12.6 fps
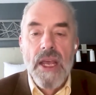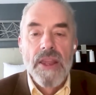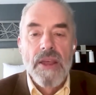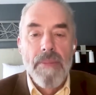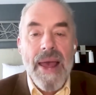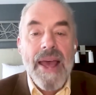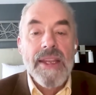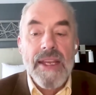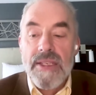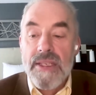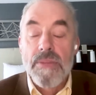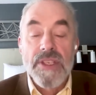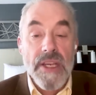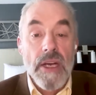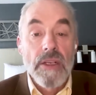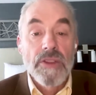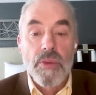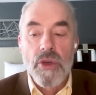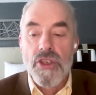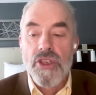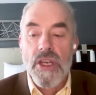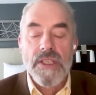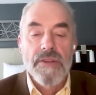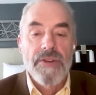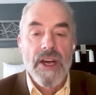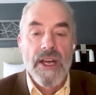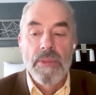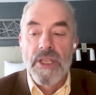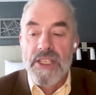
The mandates themselves weren't justifiable,